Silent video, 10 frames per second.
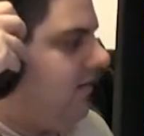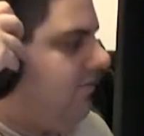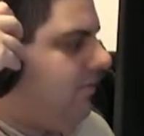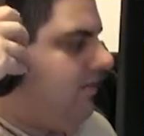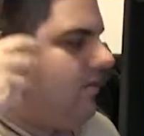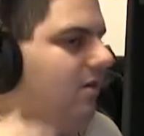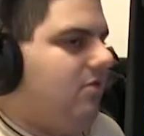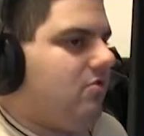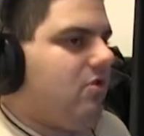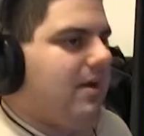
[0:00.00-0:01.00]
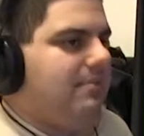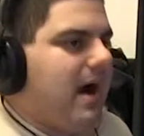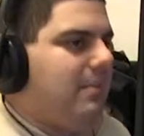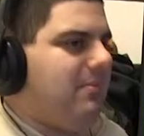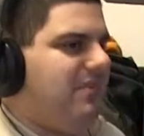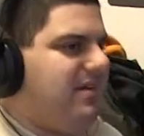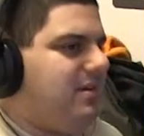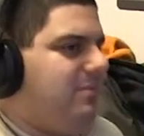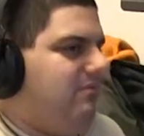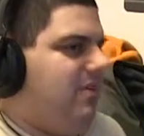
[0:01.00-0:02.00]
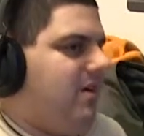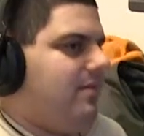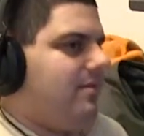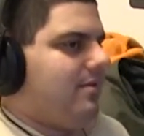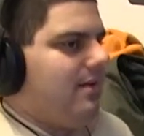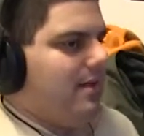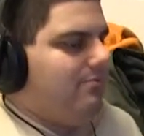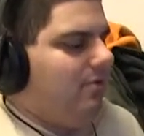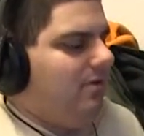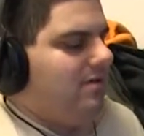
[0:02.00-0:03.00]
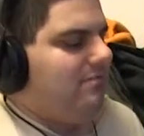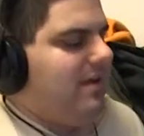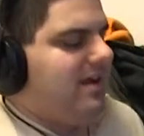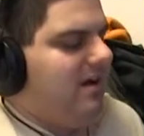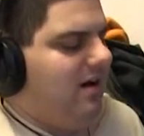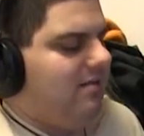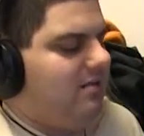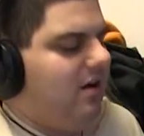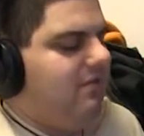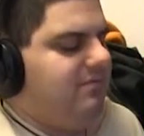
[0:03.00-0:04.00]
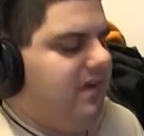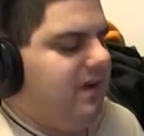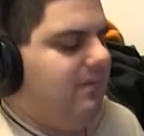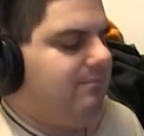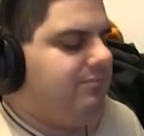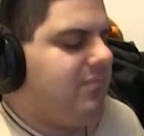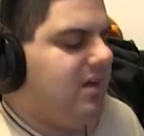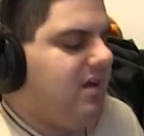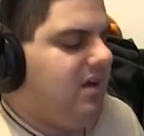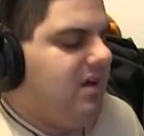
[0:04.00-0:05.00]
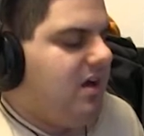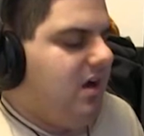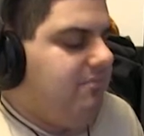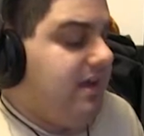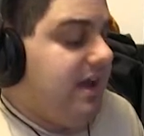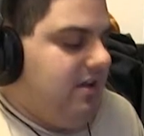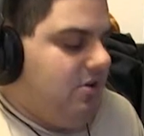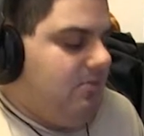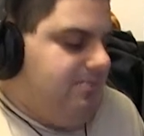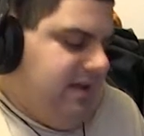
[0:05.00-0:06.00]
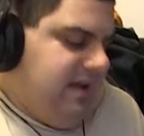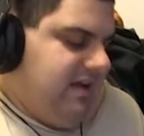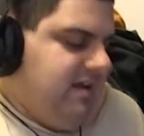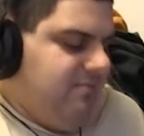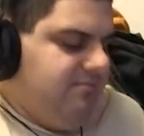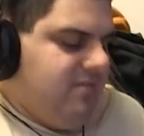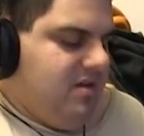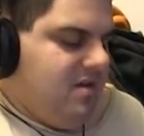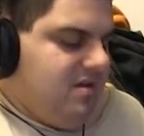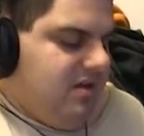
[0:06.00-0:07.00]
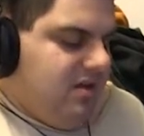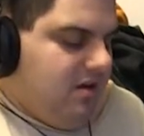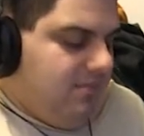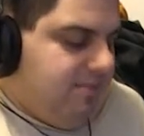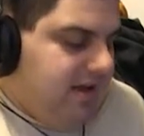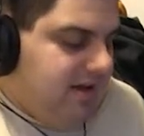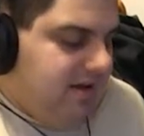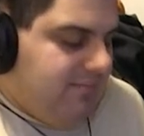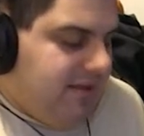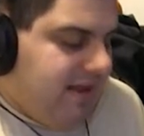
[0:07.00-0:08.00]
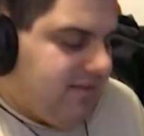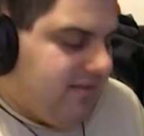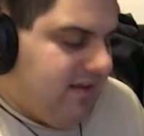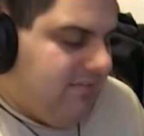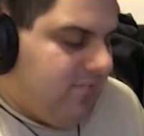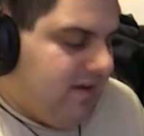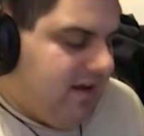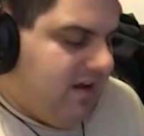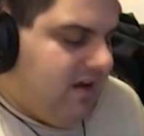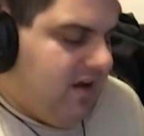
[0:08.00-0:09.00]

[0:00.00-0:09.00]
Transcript: Spurs coach Gregg Popovich has been very successful. It's because of the um, of that European um, European impact that they bring.